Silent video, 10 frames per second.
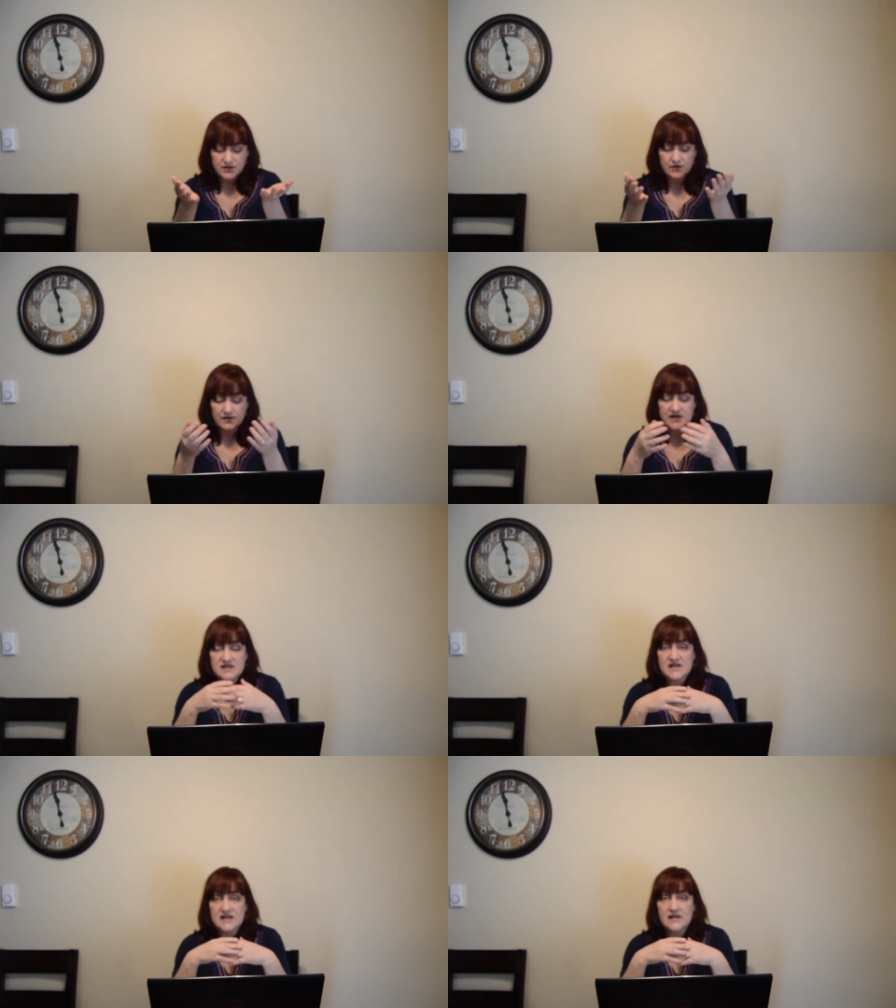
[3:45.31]
you're going to
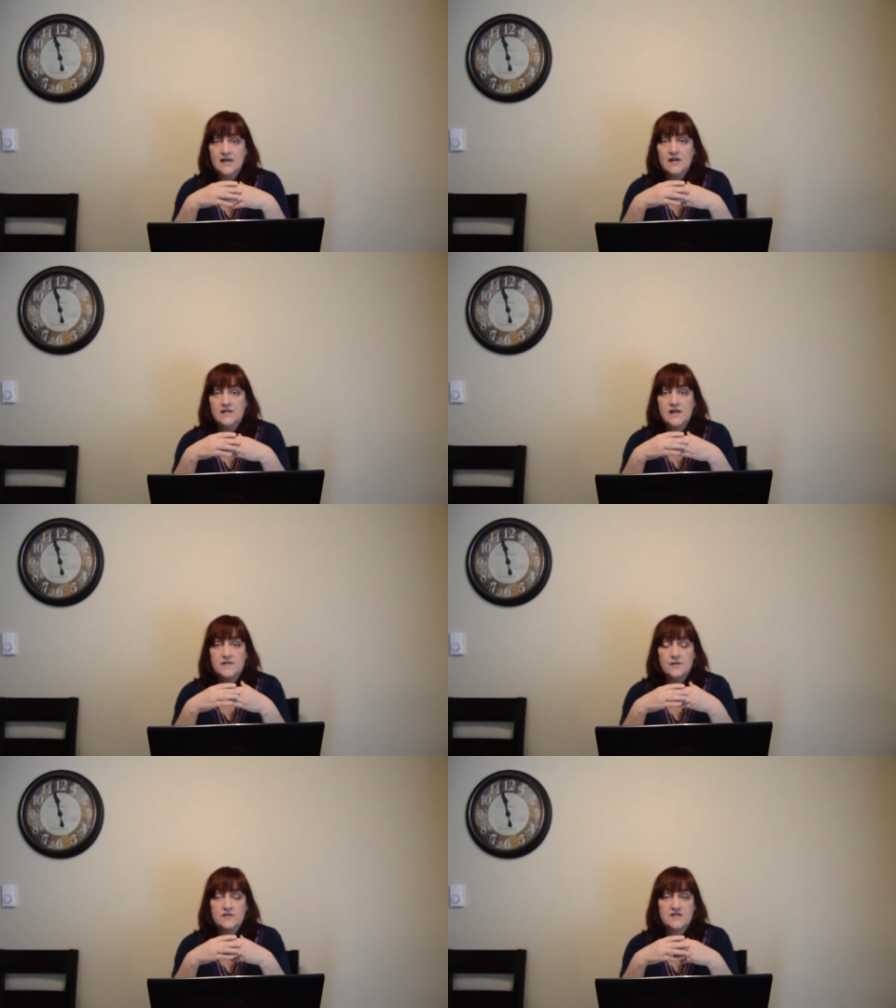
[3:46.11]
see that
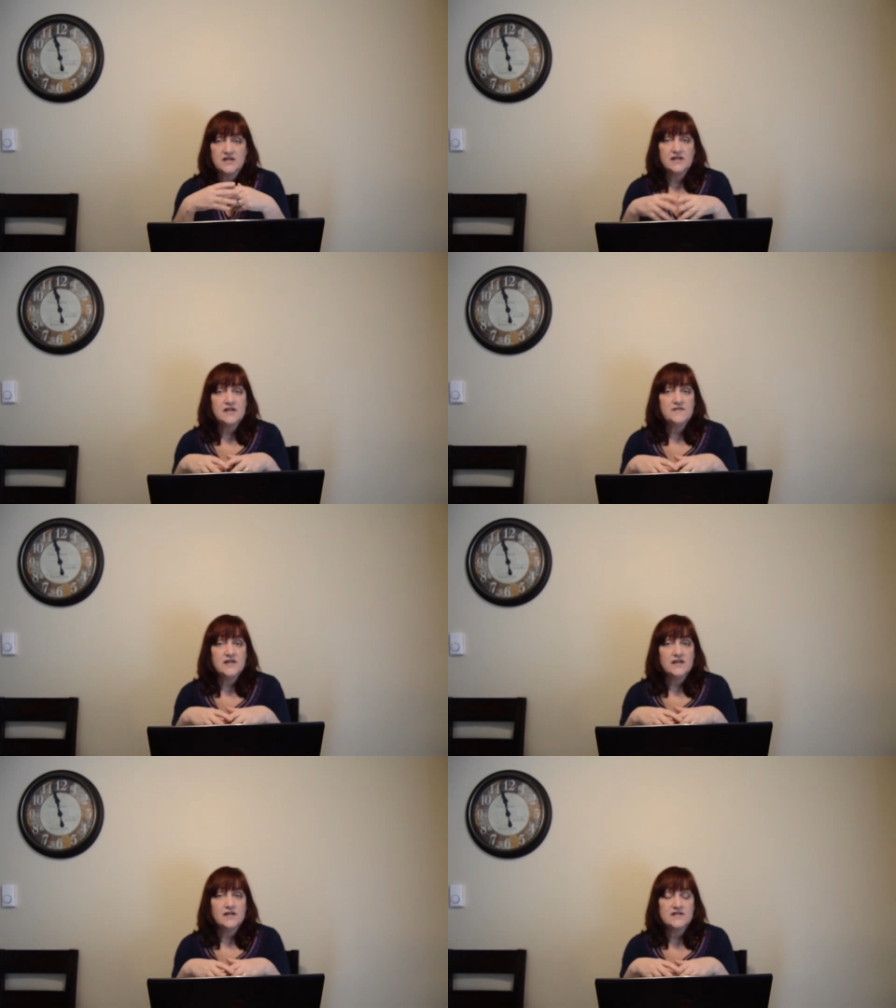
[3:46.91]
there are
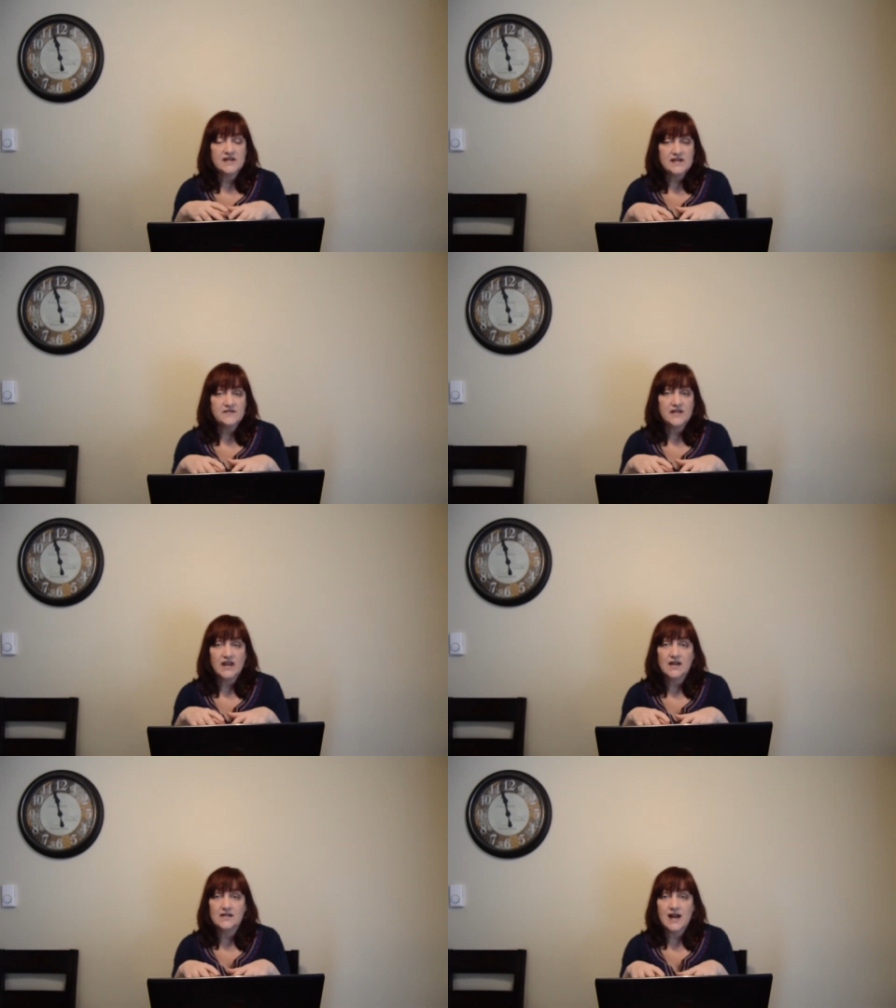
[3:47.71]

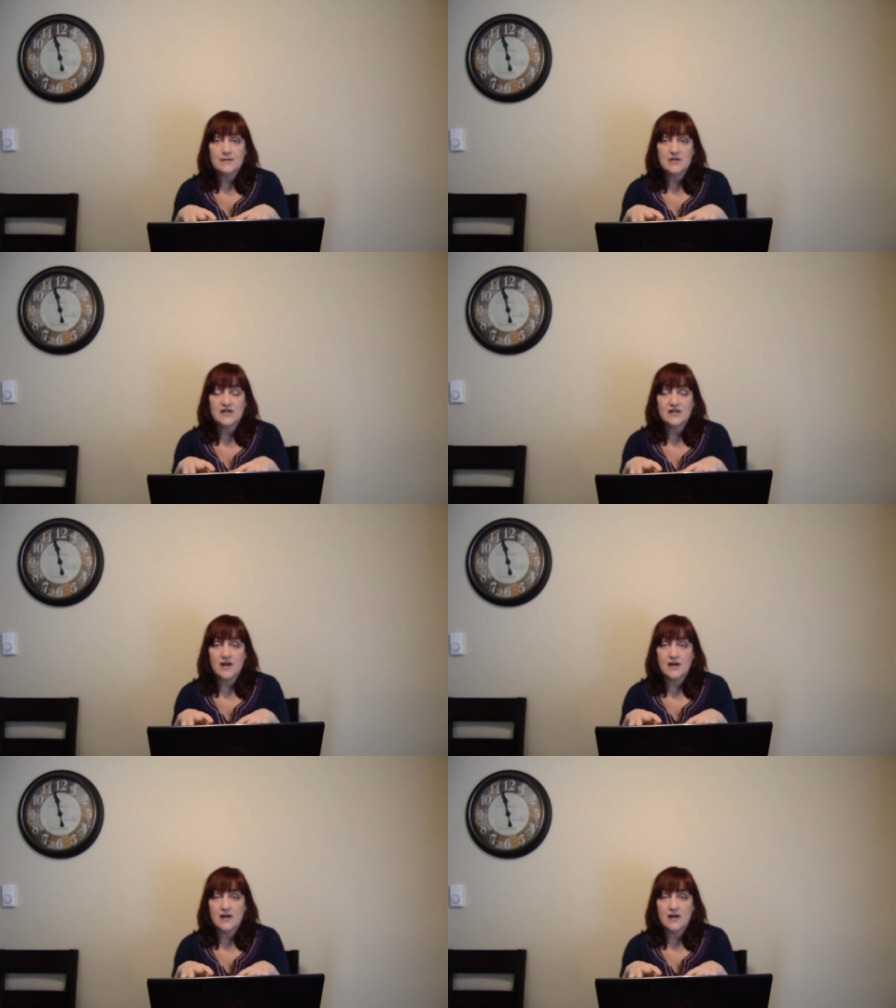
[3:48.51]
significant climate